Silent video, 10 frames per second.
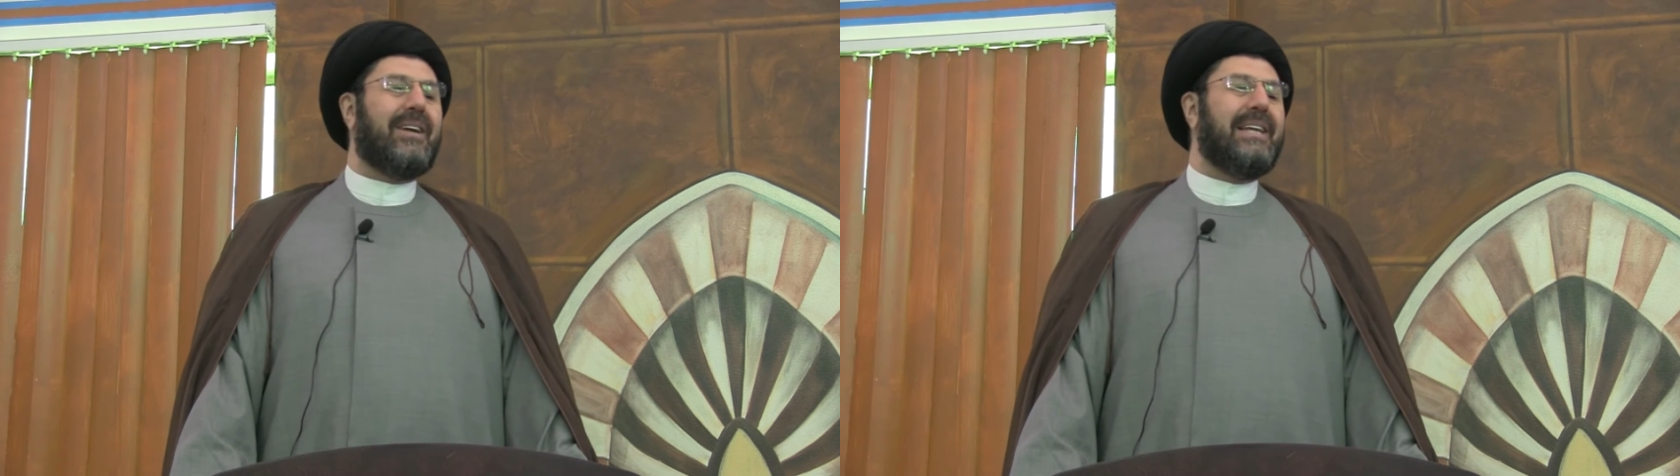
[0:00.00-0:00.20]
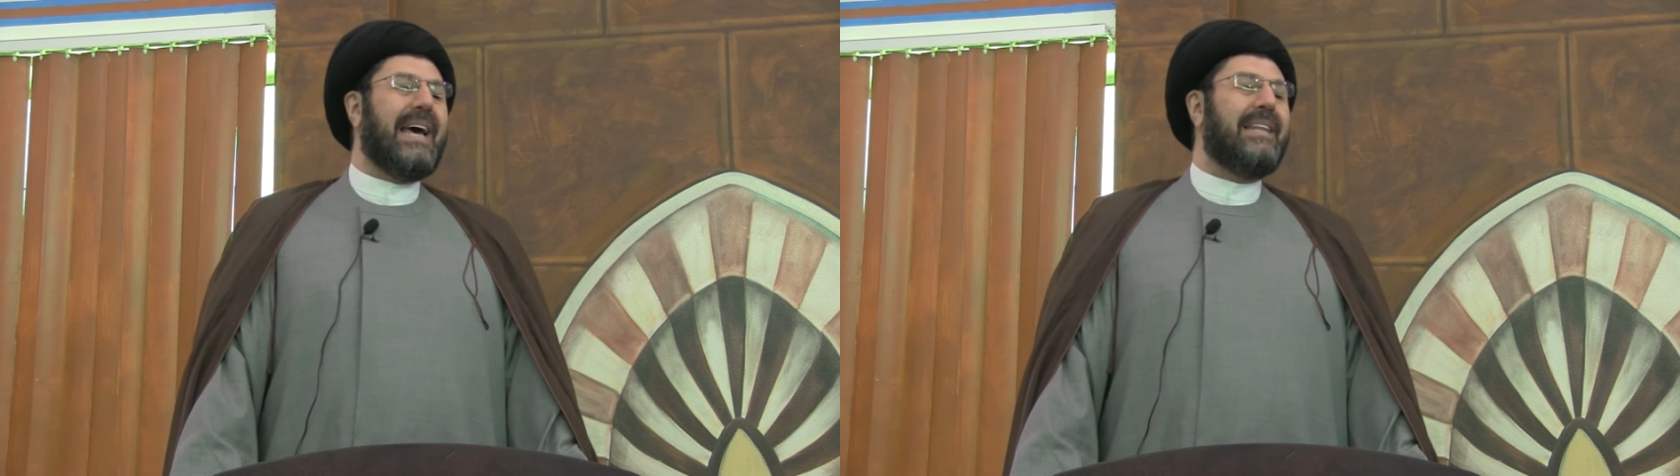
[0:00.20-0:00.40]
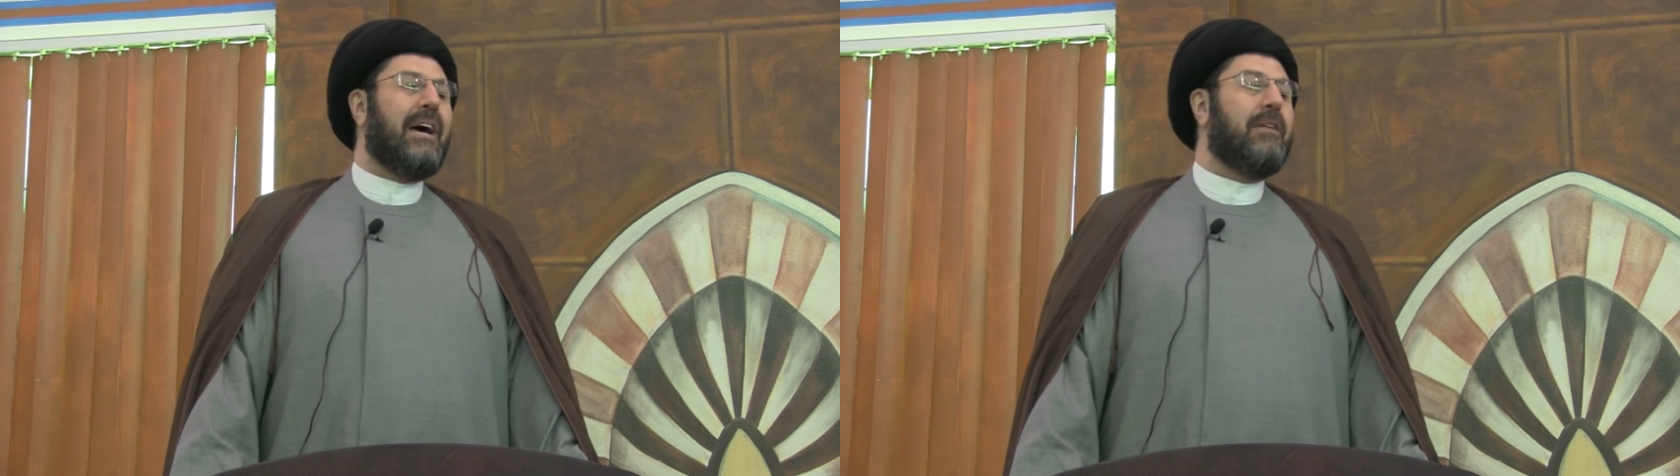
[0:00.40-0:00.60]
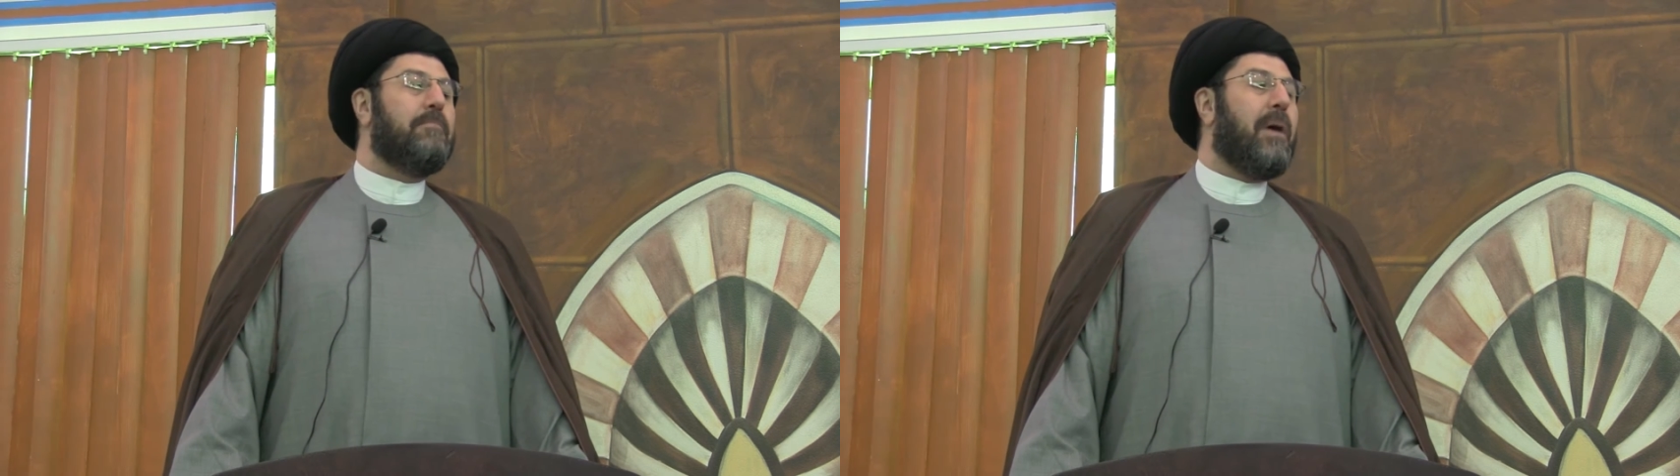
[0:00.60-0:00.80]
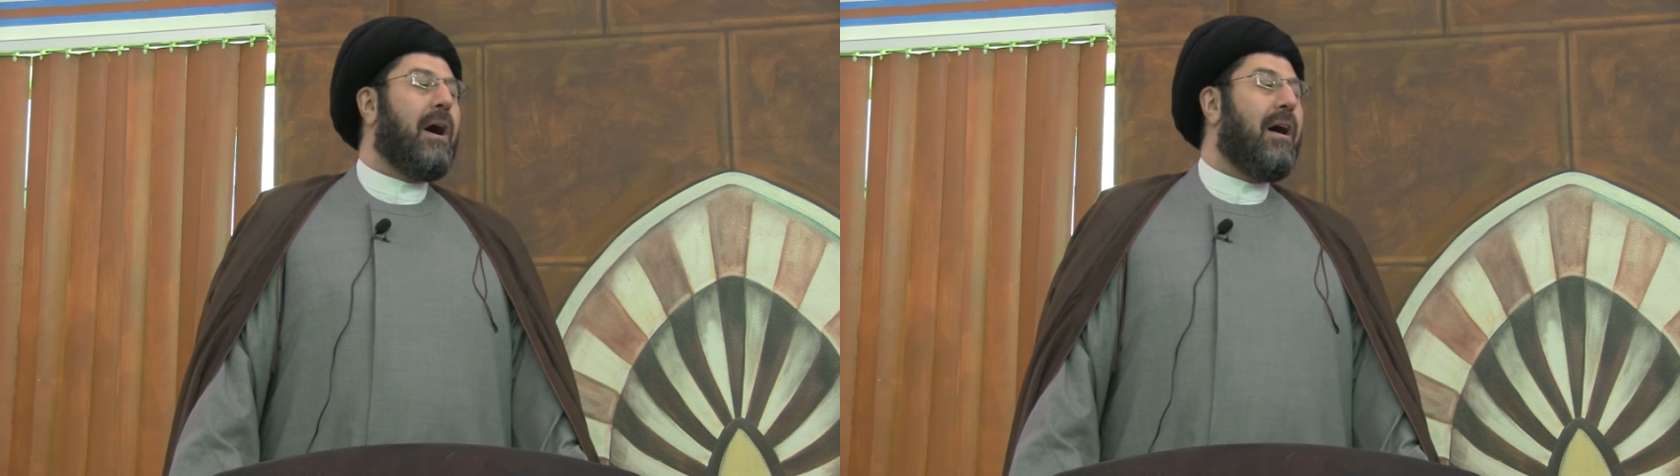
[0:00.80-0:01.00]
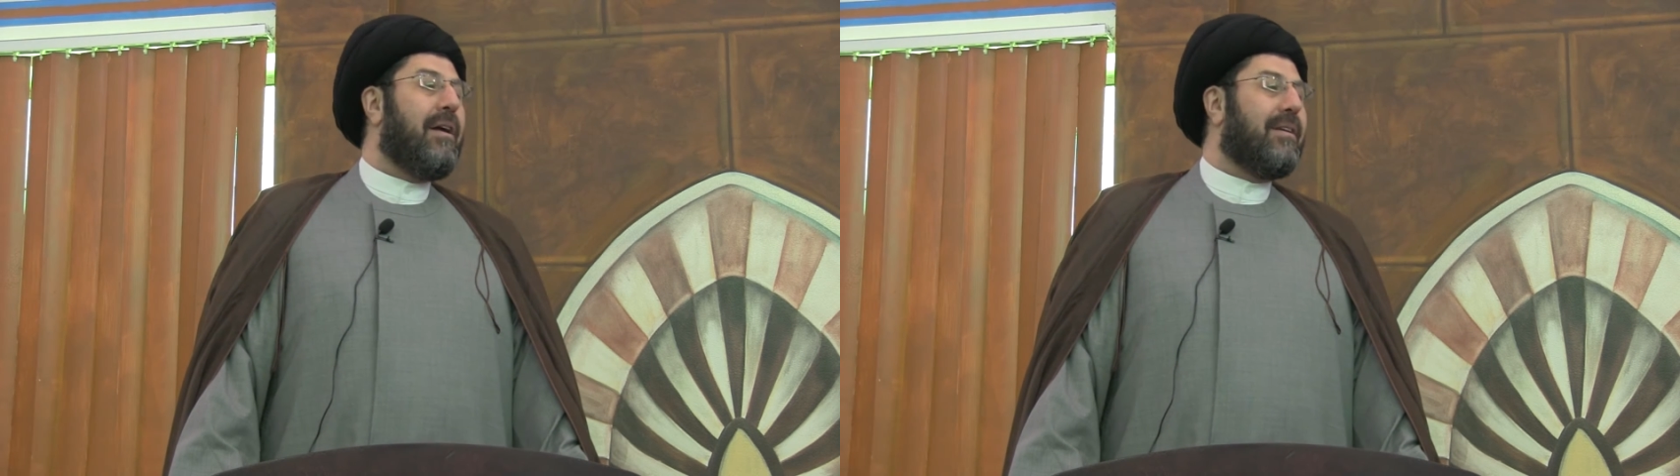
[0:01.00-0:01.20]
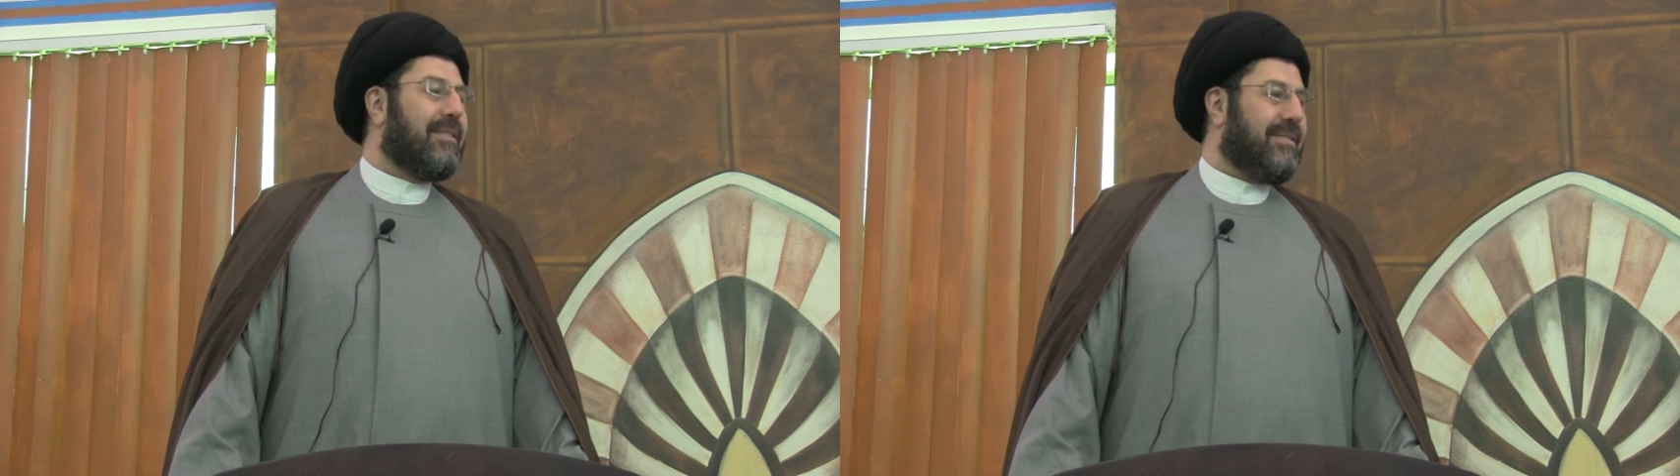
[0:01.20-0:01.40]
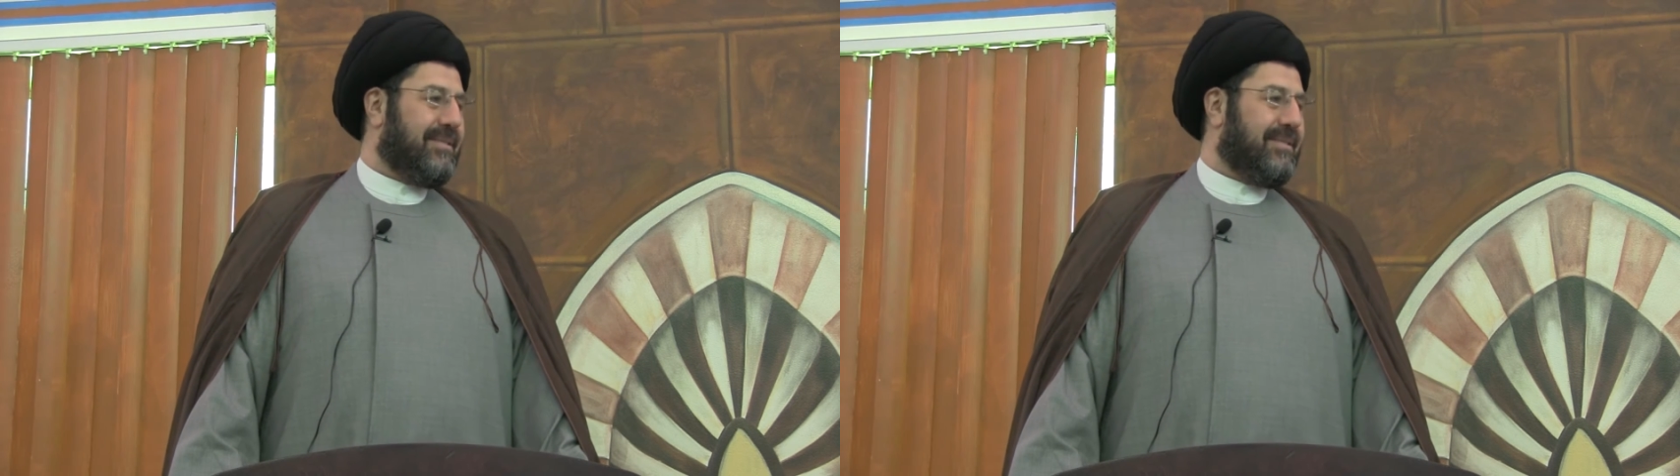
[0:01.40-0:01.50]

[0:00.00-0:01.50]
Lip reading: in an Anbar.